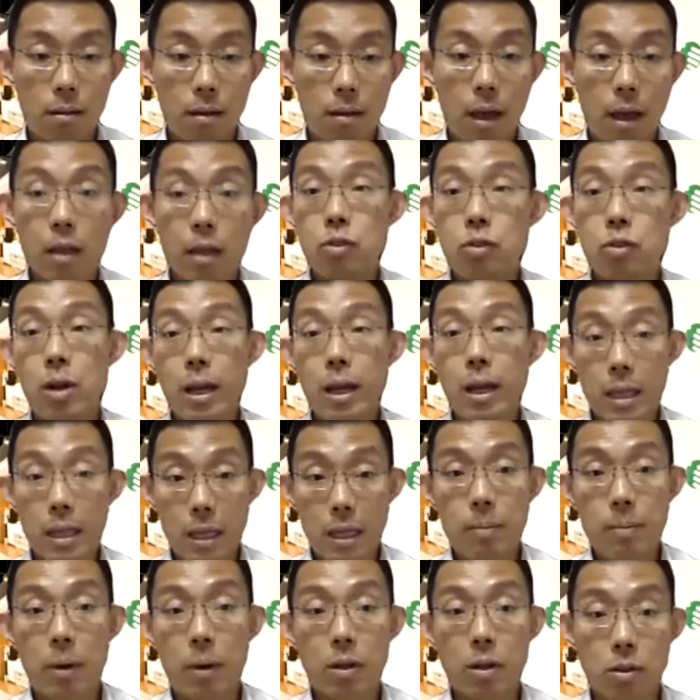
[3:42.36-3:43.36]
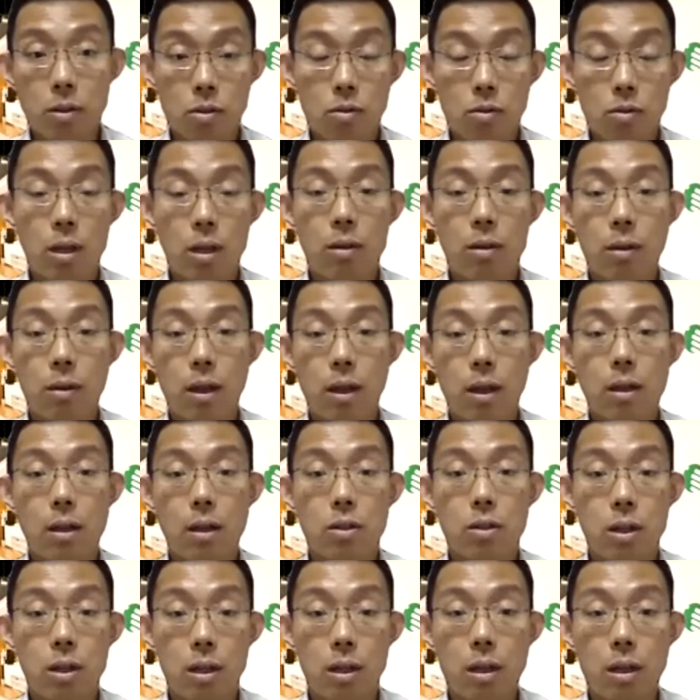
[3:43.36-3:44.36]
extra keyboard so that you can
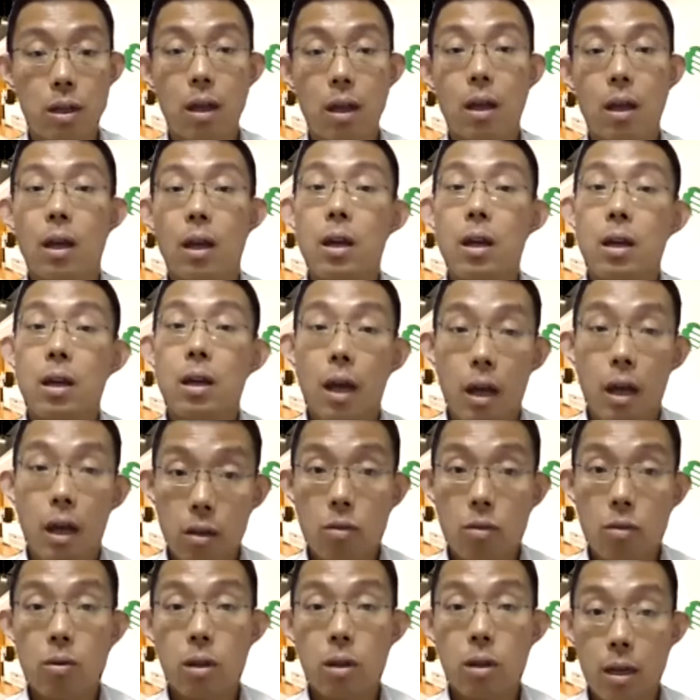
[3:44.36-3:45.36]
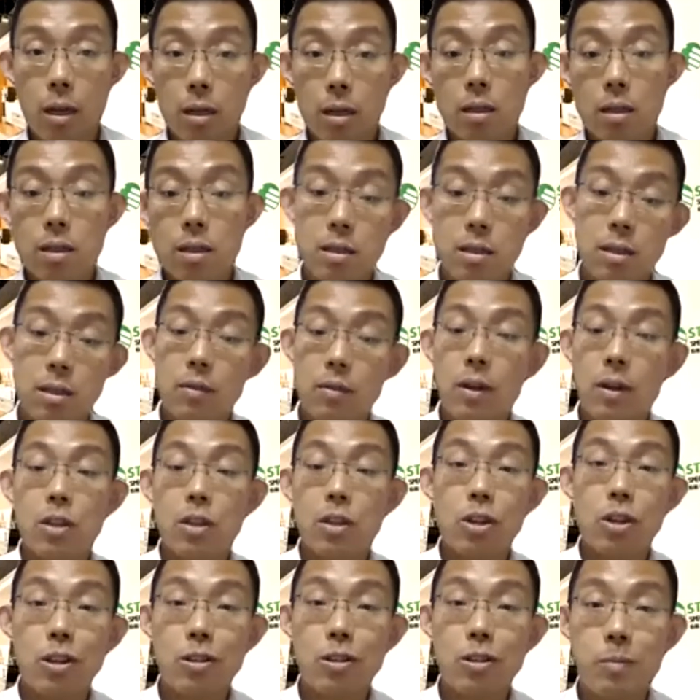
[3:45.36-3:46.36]
actually do the necessary
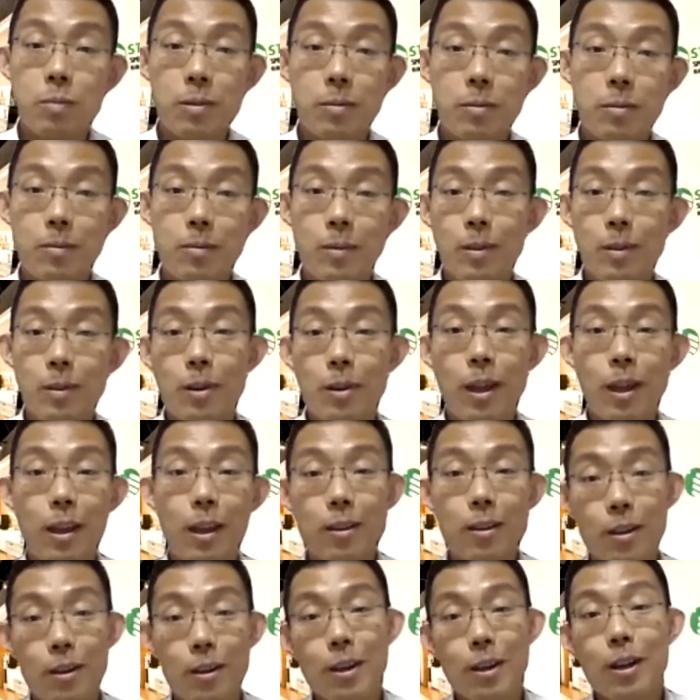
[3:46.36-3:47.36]
adjustment, okay?